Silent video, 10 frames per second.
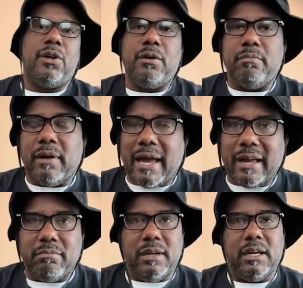
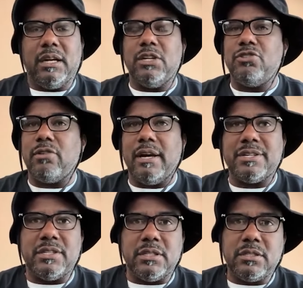Black men in
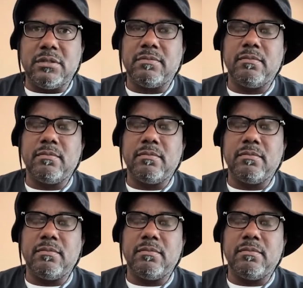dresses.